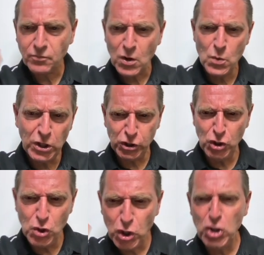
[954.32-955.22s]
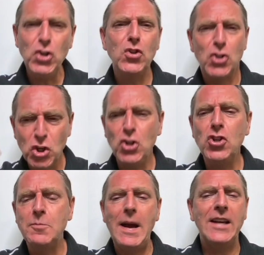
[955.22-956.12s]
We got two huge,
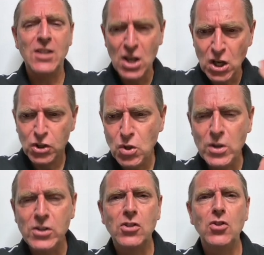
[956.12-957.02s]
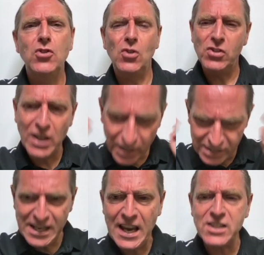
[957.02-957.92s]
huge banks, two institutions saying,
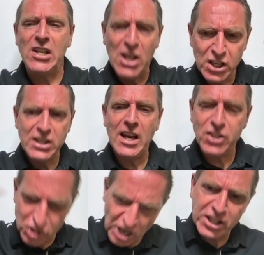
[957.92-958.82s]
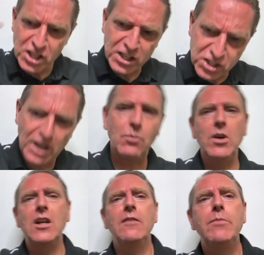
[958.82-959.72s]
yes, yes, check, check, check. We
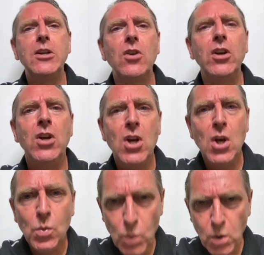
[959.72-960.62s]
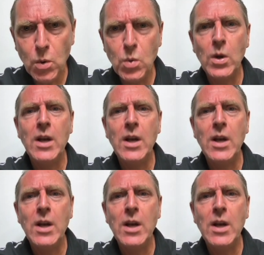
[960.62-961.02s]
love Bitcoin. Woo!